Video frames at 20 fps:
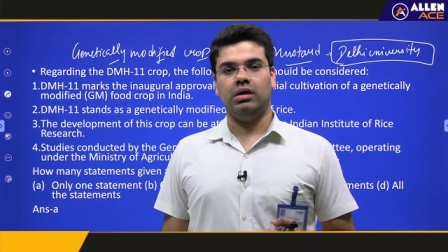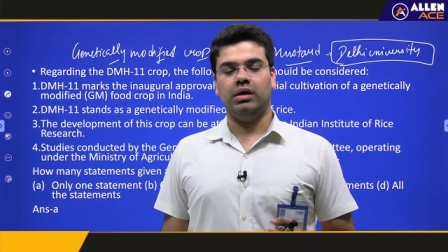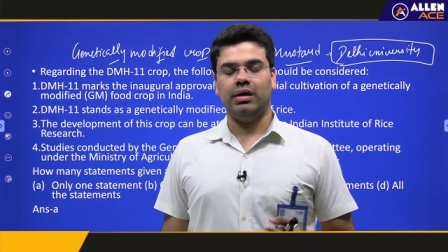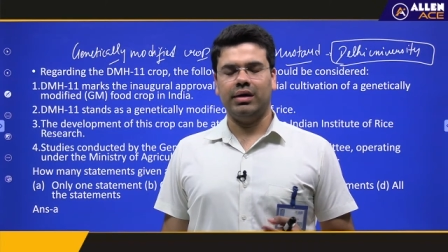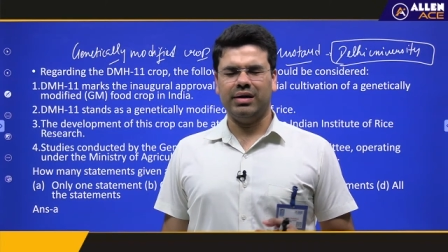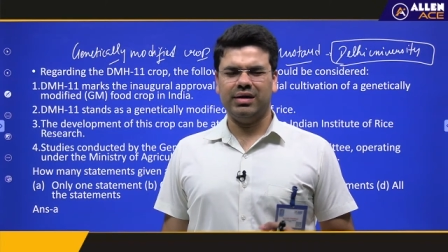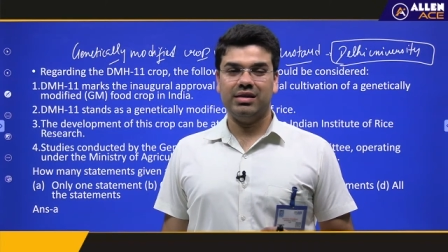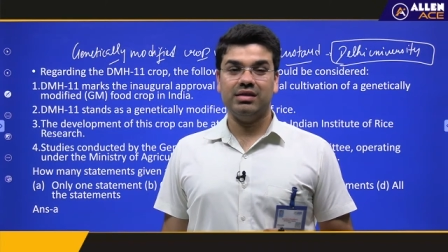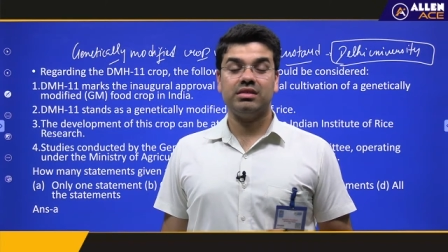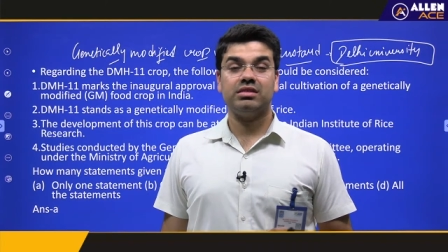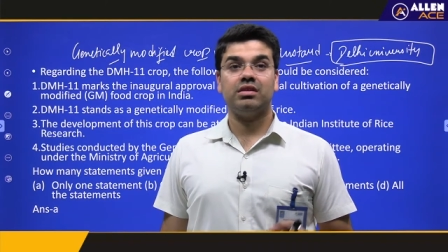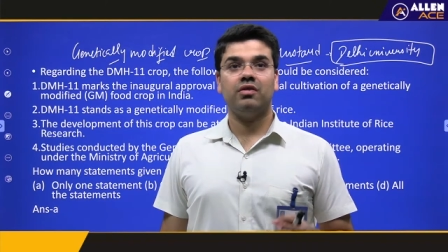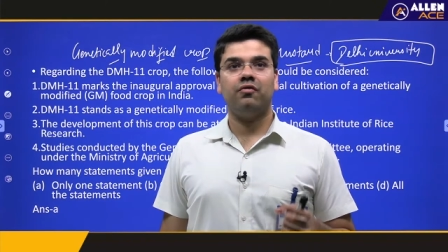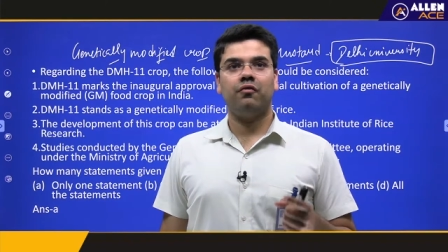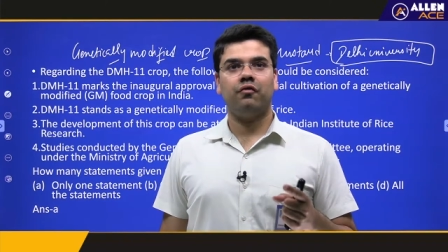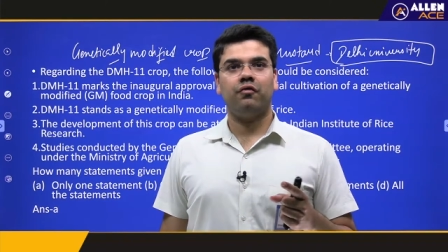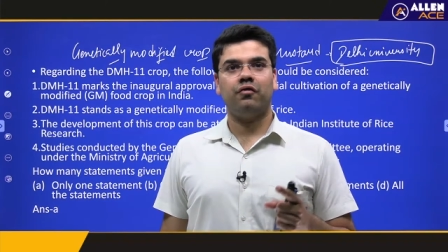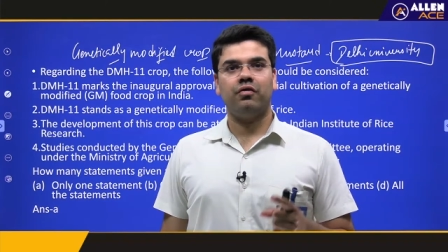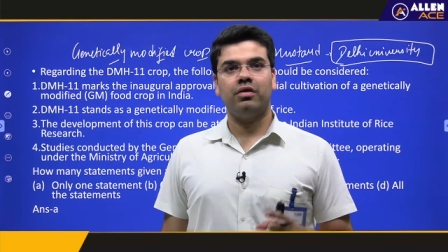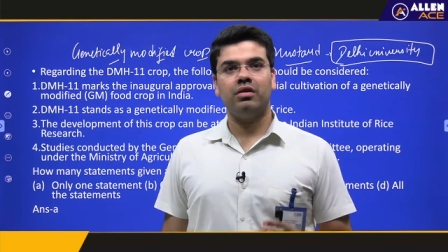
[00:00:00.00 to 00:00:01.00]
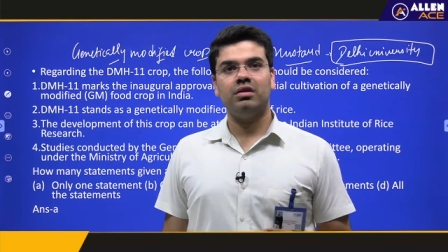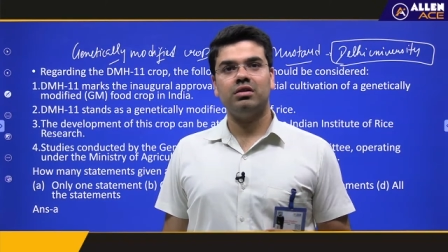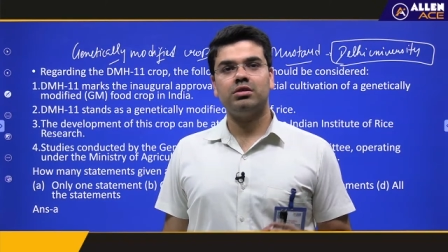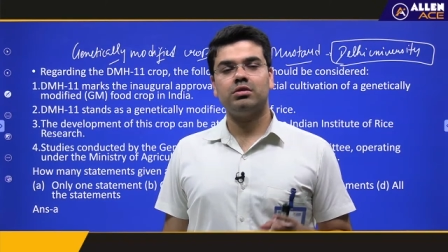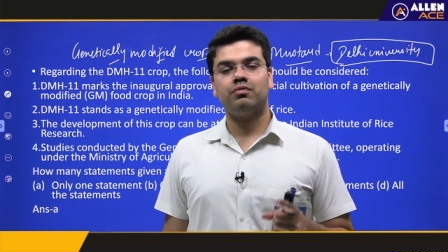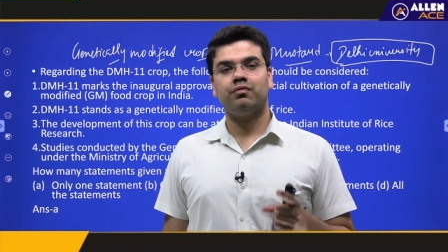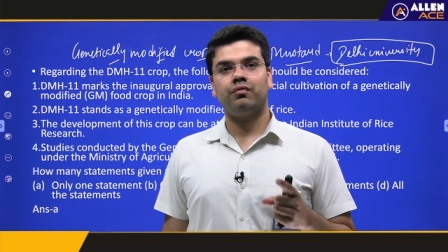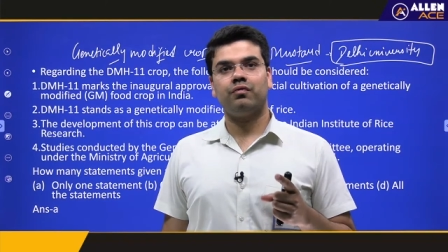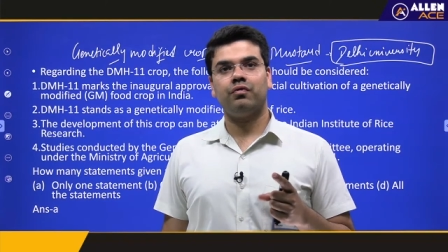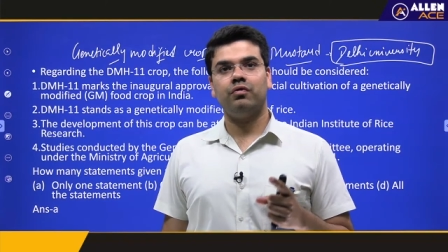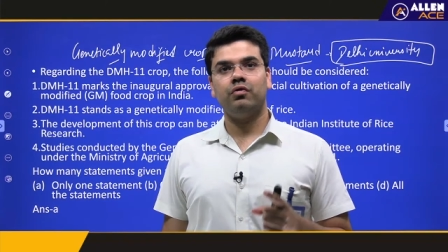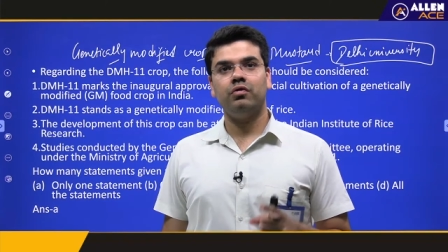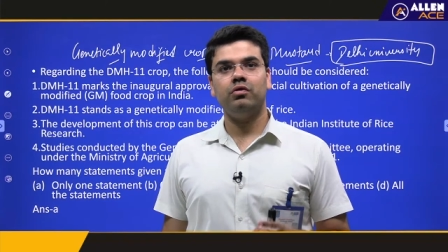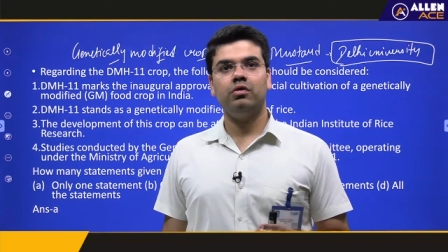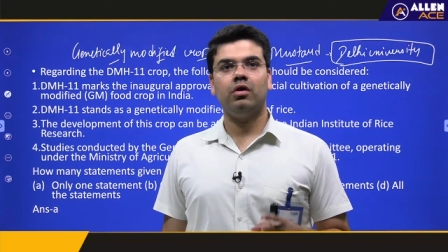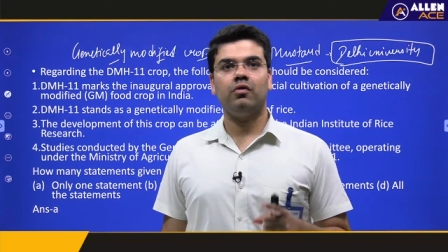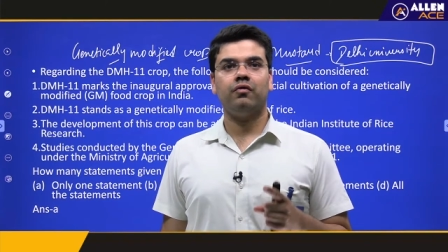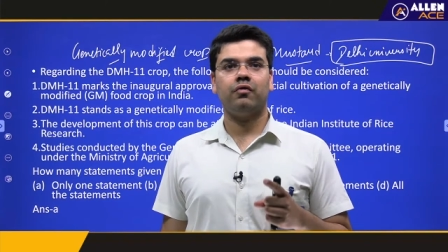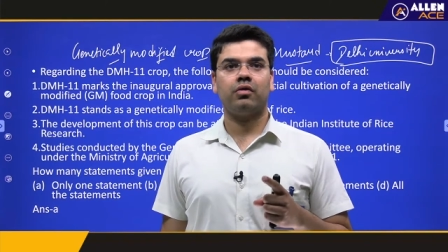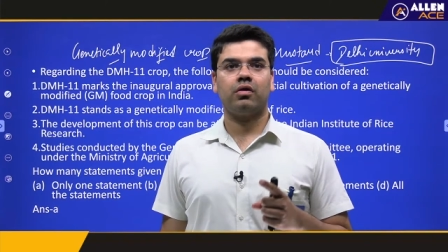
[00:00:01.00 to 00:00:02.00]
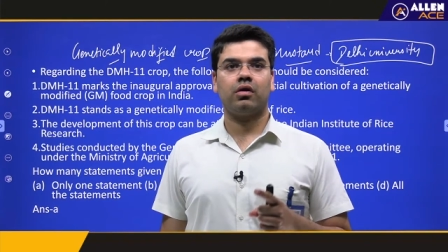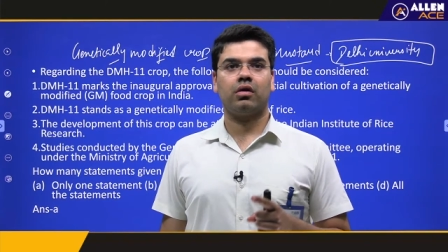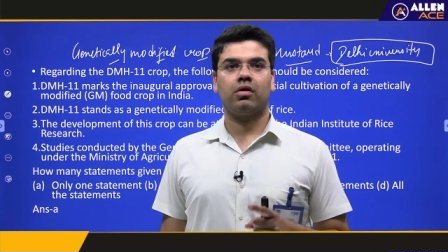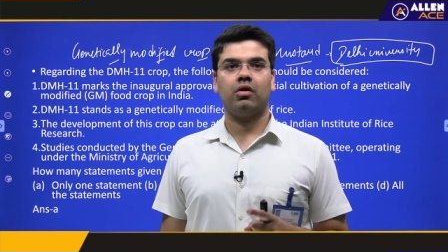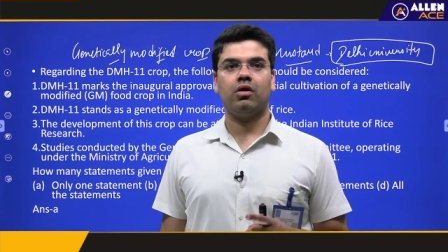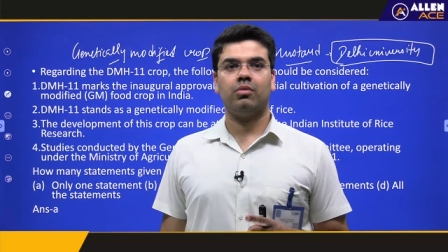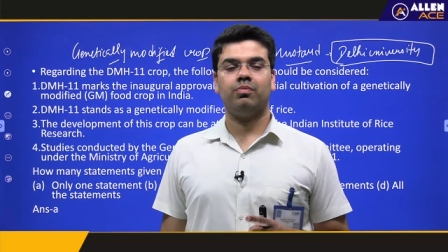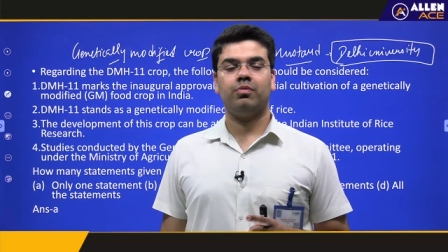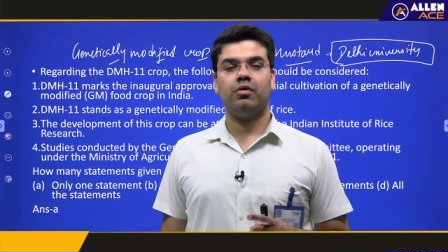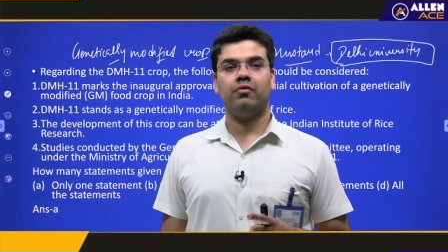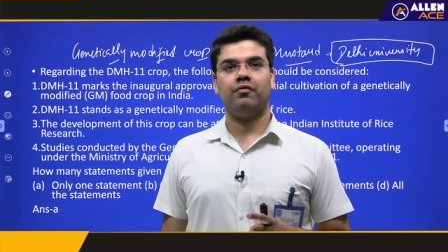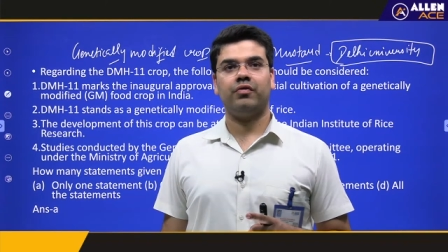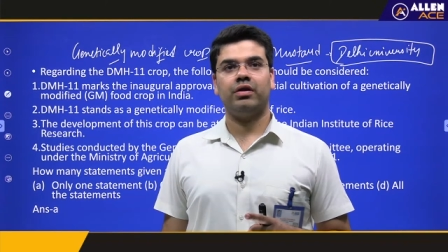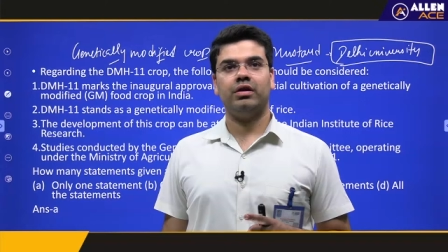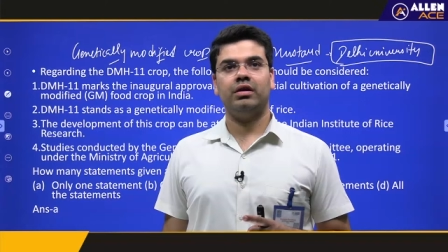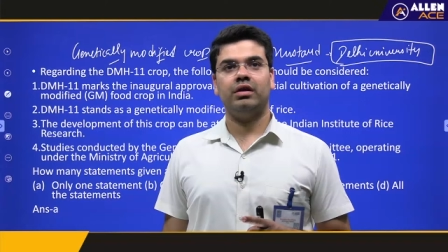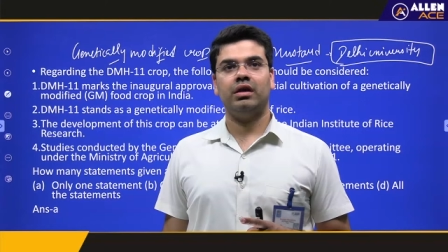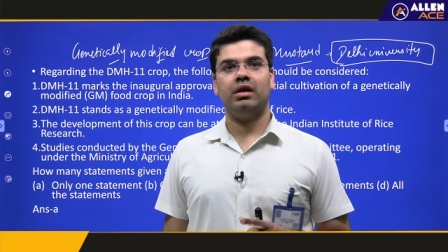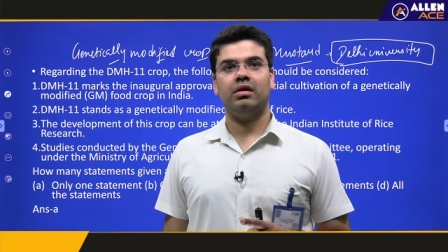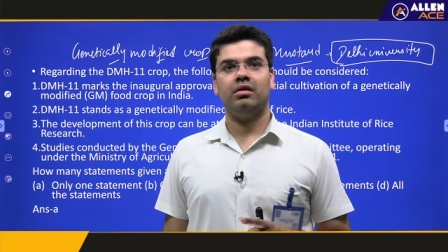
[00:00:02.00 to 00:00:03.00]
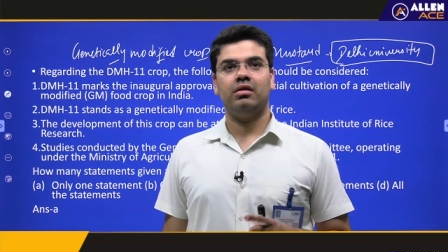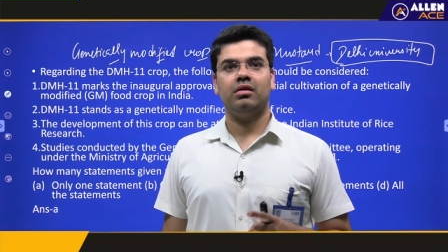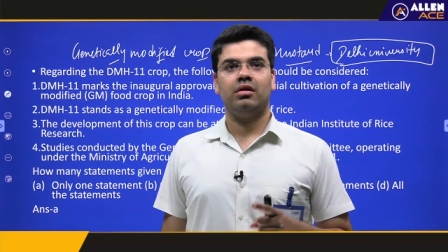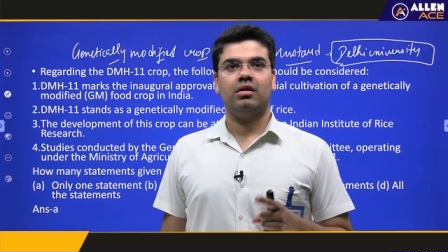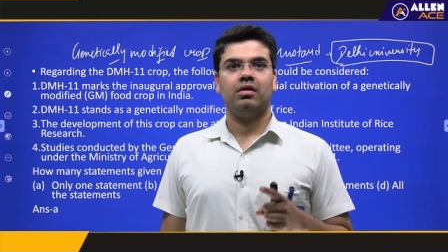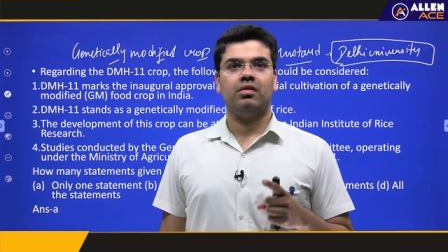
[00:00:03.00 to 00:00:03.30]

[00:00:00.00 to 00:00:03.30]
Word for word: It is the first crop of India